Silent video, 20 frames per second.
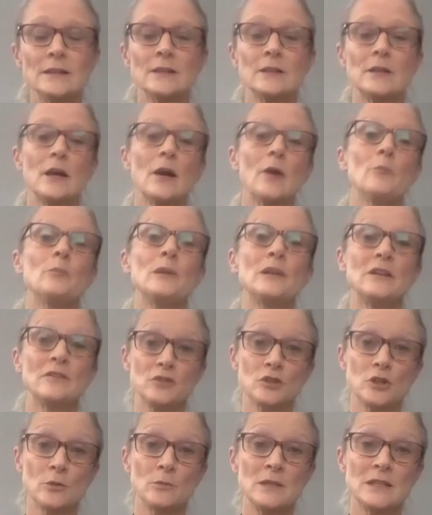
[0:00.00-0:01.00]
a bit of
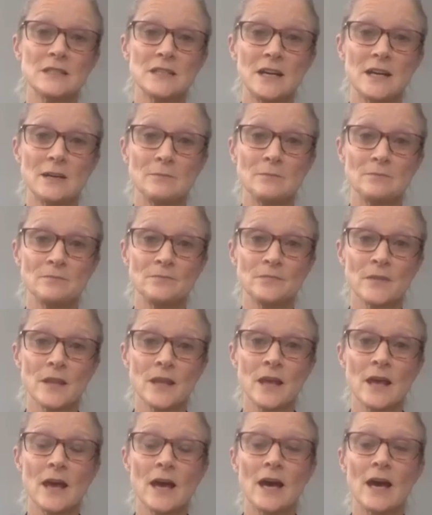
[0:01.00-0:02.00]
tummy time,
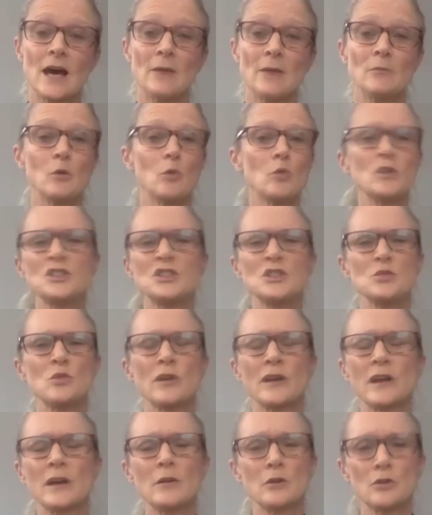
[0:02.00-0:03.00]
um, which is what
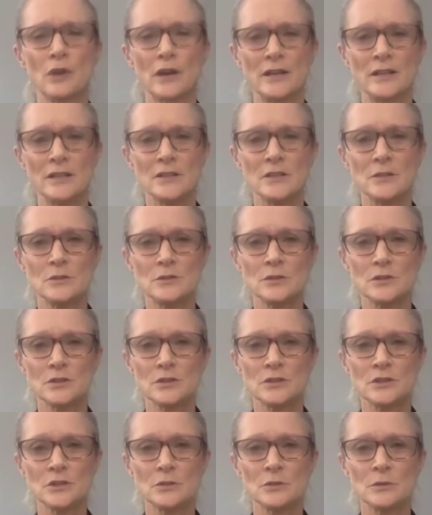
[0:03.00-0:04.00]
our grannies used to
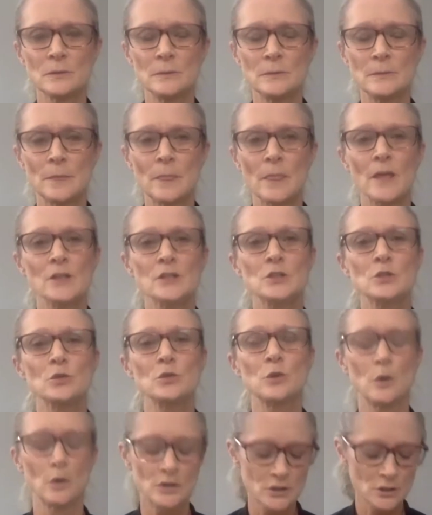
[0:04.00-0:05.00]
do.
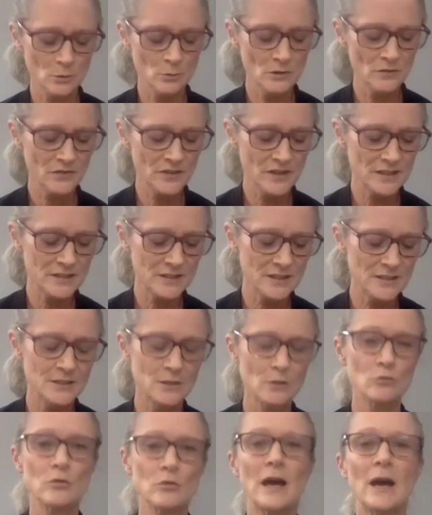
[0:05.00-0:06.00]
So, some of this is
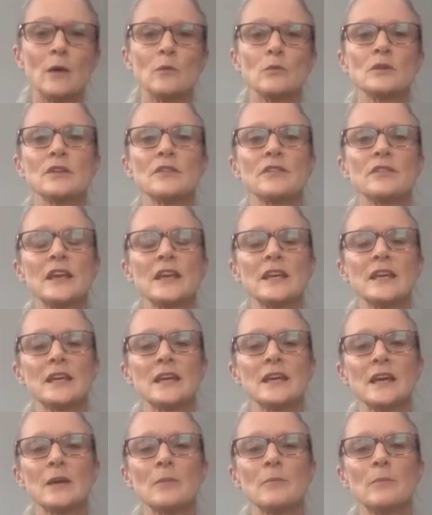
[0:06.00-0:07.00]
around
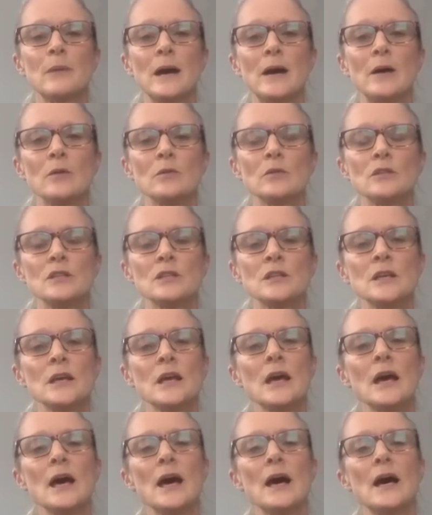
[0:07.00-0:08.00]
thinking about
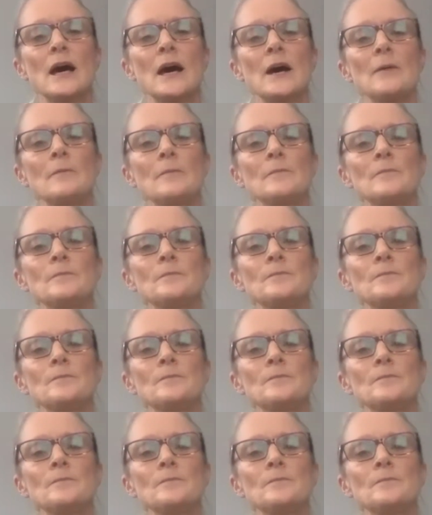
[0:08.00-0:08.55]
um,